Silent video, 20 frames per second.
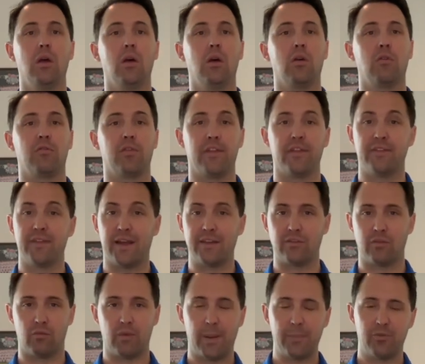For the sets
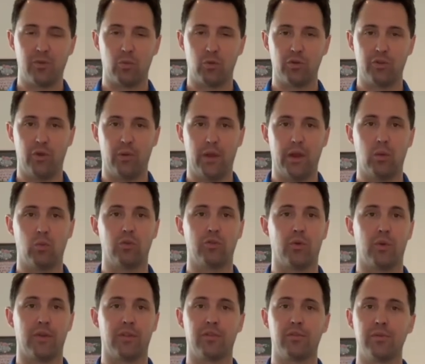and reps that we're
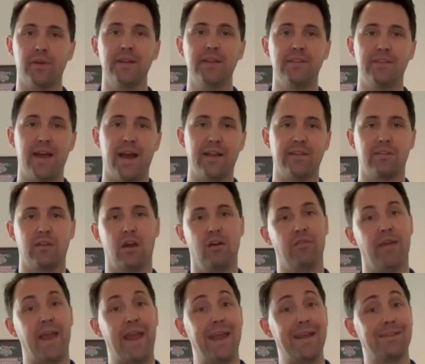doing 3 sets of
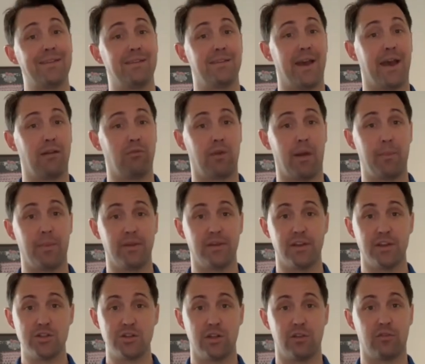8 to 10
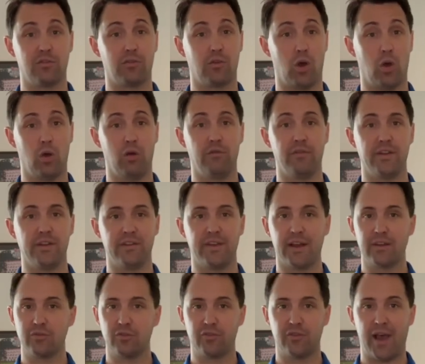repetitions for all of these
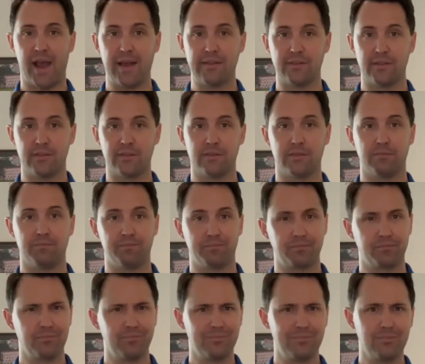exercises.
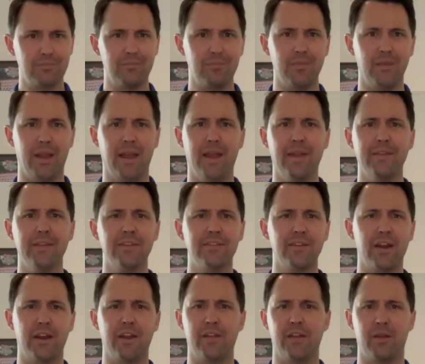In this
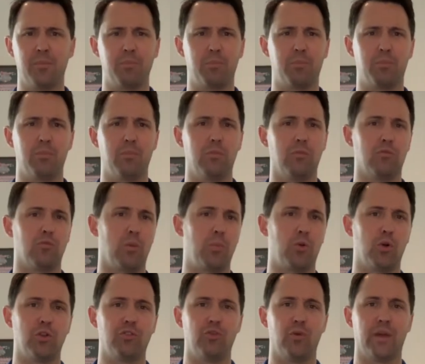study, they
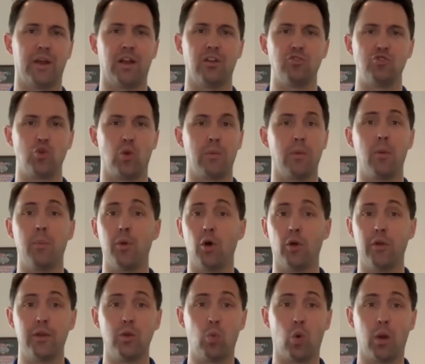report doing a joint
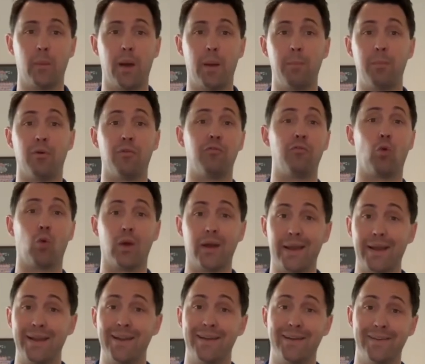mobility warm-up before
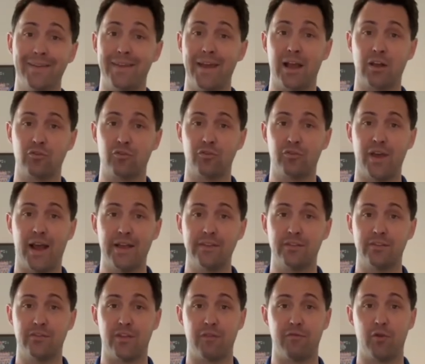getting into the
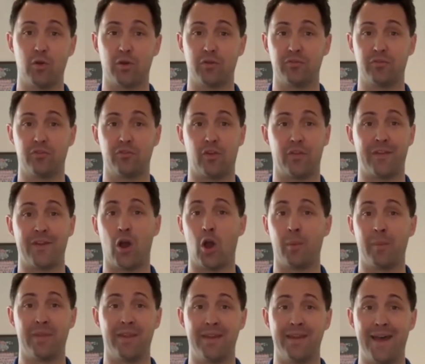exercises that focuses on the
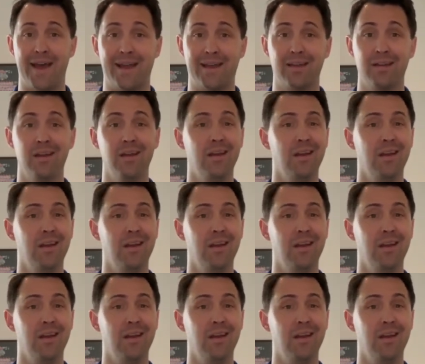arm and the neck.